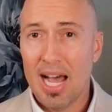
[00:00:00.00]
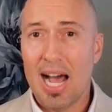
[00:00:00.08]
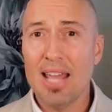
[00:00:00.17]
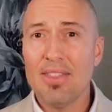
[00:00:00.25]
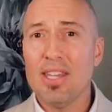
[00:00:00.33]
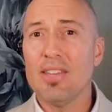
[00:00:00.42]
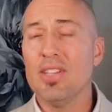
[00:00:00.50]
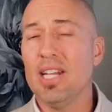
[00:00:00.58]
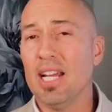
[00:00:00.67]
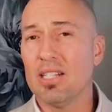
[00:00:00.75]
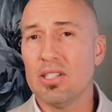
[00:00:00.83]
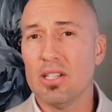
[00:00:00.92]
I think in the
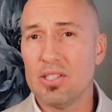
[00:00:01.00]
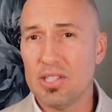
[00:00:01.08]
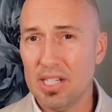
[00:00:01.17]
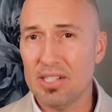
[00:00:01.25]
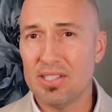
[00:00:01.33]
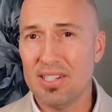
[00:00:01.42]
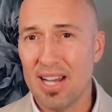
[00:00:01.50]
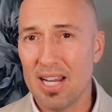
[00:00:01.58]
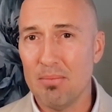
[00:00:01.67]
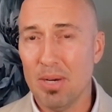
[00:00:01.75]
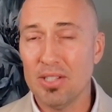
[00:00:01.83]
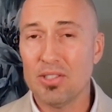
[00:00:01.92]
next 6 to
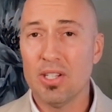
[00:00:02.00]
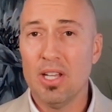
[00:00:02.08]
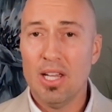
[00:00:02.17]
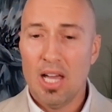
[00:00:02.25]
9 months,